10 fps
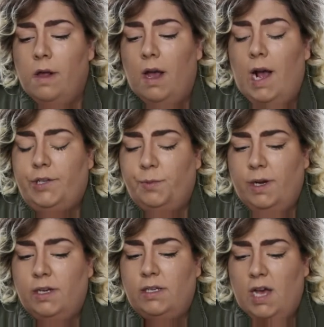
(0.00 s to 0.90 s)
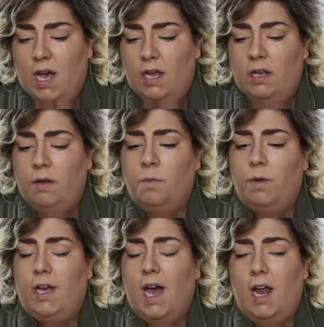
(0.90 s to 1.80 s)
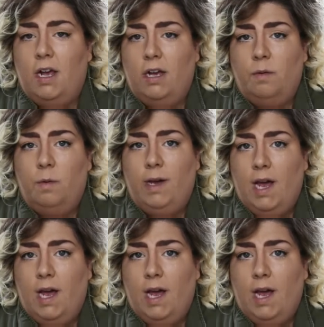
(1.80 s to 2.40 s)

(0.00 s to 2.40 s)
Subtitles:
after we were done, we got a